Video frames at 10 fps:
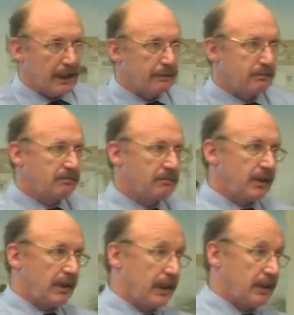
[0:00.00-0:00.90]

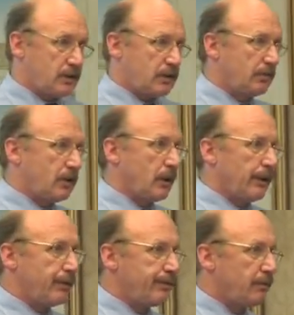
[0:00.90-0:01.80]
Normally you need
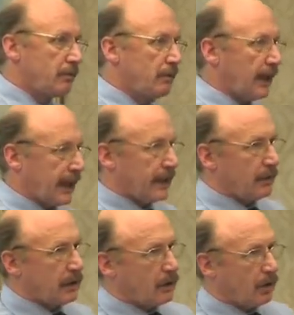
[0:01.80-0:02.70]
some kind of
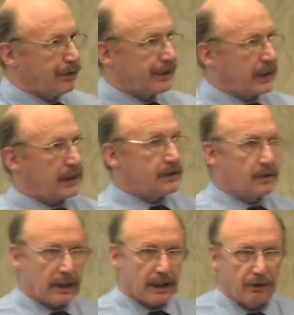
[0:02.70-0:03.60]
academic
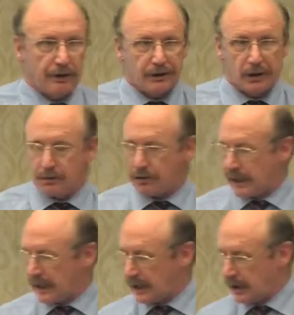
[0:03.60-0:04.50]
qualification. You get
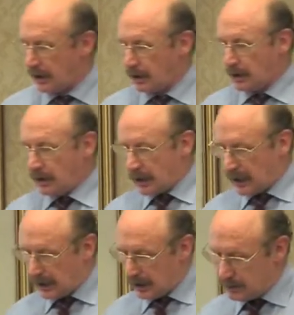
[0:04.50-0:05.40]
on-the-job training,
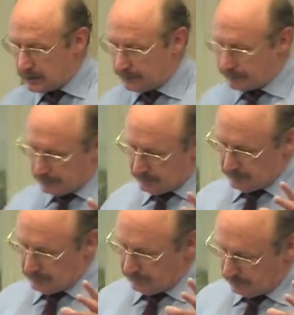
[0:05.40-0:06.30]
and